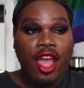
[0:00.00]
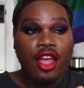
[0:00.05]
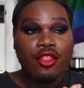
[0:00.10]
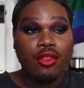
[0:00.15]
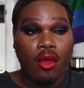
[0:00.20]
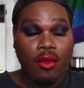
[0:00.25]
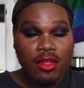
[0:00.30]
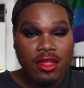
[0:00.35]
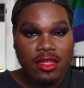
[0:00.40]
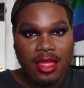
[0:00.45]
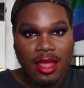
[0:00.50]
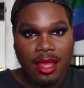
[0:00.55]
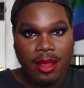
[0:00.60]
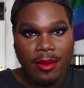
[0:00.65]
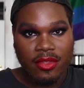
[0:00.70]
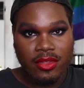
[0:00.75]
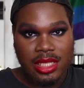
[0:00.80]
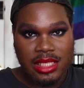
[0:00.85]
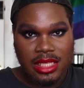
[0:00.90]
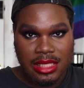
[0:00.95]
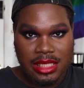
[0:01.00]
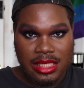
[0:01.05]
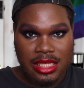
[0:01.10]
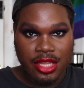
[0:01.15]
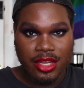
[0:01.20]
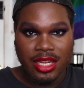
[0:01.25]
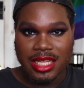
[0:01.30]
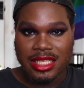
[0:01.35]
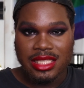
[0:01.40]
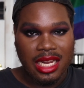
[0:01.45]
The only thing about this
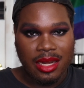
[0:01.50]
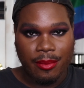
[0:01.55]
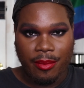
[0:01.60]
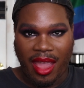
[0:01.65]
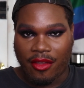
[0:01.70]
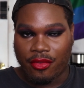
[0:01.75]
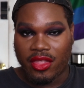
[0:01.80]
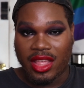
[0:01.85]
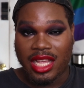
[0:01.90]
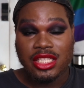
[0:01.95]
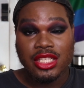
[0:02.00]
concealer, it's not a bad thing.